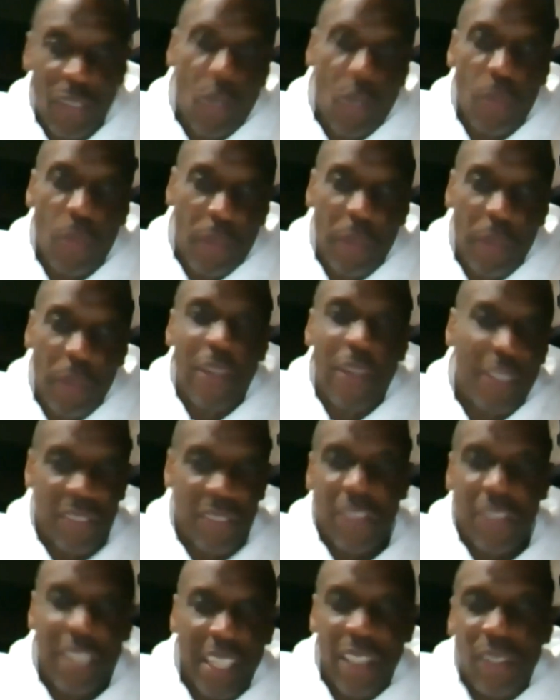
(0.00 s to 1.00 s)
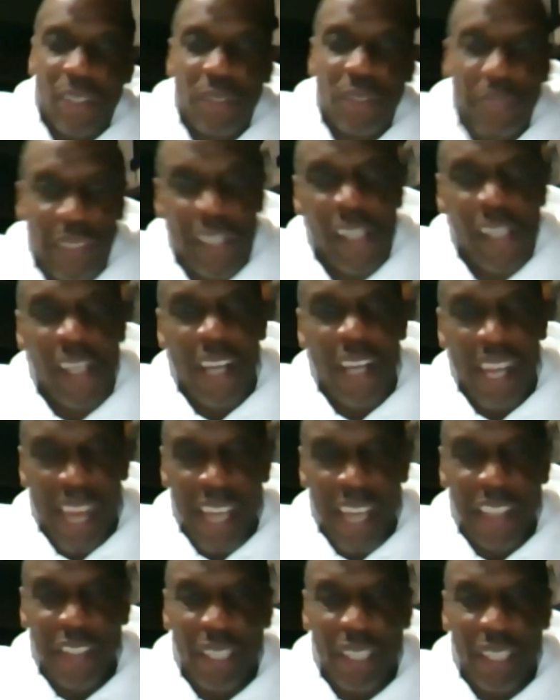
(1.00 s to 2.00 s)
corporate Americans taking over a
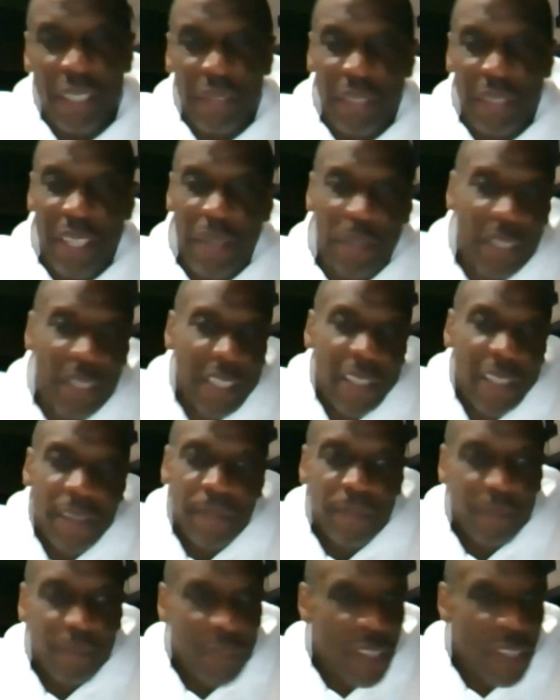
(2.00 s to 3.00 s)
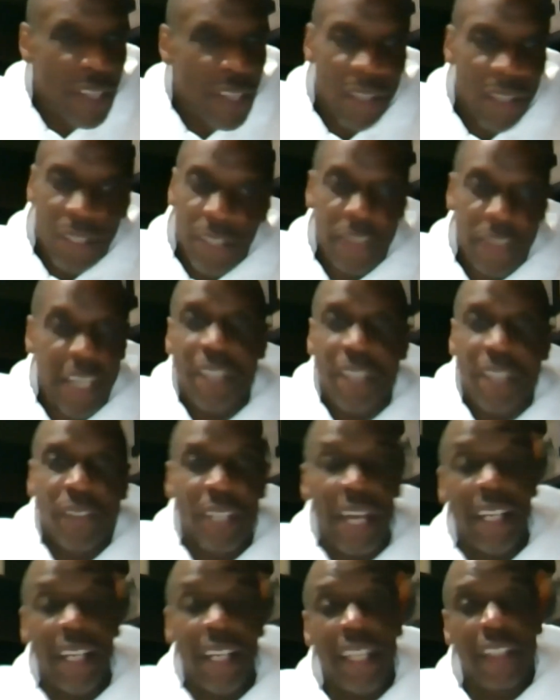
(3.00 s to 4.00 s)
lot of stuff. But it's
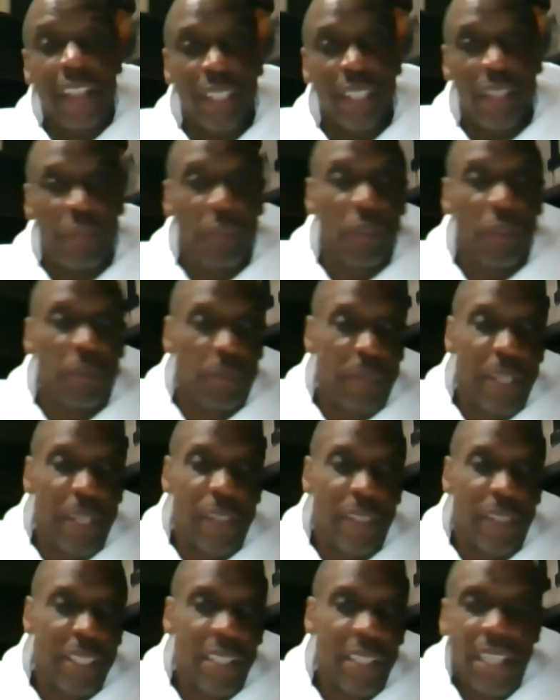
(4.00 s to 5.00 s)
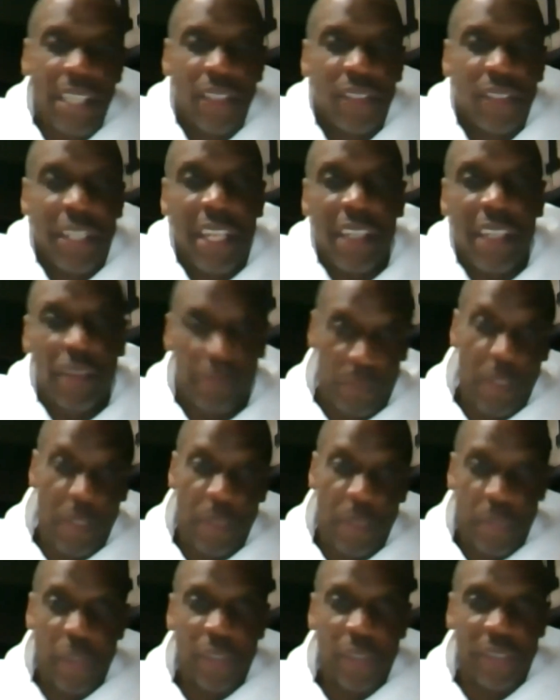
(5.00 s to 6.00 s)
nice. I like City Field better than Yankee Stadium,
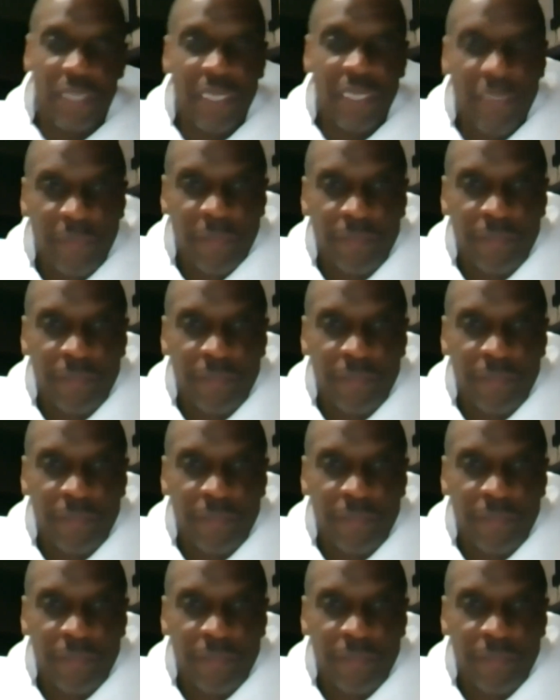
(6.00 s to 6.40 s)
me personally.